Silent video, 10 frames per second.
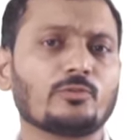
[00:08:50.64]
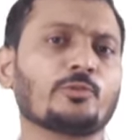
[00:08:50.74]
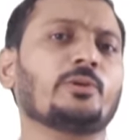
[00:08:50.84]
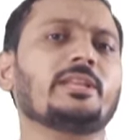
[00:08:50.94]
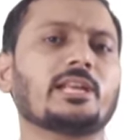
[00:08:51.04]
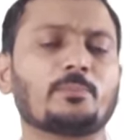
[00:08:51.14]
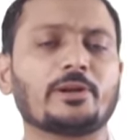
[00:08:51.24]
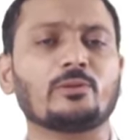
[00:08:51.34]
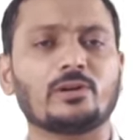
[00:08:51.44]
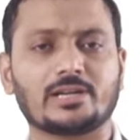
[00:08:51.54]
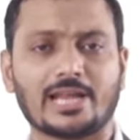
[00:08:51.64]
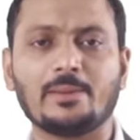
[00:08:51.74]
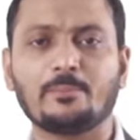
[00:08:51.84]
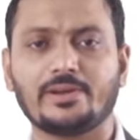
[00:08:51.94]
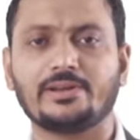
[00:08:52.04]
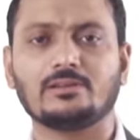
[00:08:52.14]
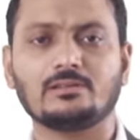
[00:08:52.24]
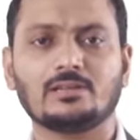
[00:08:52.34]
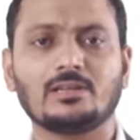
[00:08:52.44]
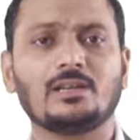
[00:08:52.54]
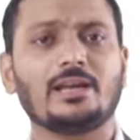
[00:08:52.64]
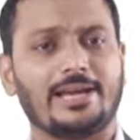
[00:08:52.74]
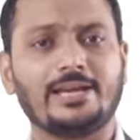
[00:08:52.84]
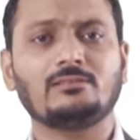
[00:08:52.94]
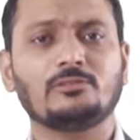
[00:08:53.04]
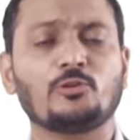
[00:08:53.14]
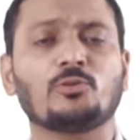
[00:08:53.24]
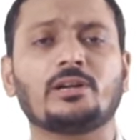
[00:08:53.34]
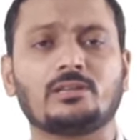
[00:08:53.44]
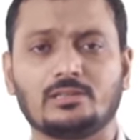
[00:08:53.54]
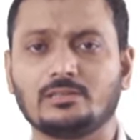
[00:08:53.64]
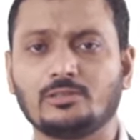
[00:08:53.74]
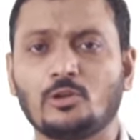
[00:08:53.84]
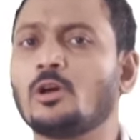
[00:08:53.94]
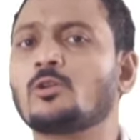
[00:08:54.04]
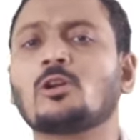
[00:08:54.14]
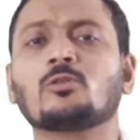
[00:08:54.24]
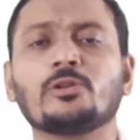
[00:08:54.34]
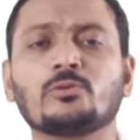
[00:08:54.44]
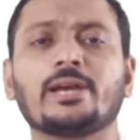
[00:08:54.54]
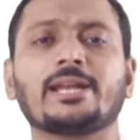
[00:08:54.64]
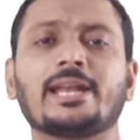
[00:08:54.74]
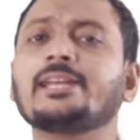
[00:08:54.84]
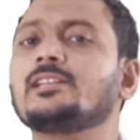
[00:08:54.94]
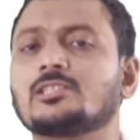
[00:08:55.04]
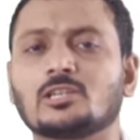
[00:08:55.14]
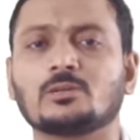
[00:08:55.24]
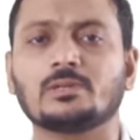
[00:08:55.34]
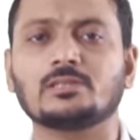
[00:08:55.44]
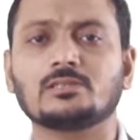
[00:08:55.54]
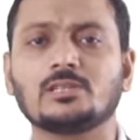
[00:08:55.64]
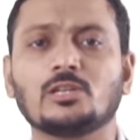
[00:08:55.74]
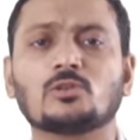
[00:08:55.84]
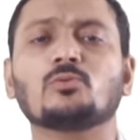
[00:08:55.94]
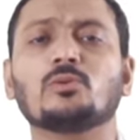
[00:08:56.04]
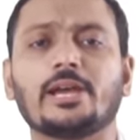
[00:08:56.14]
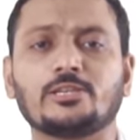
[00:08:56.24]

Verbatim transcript: during that particular time period and you are done. You are not going to get any disturbance through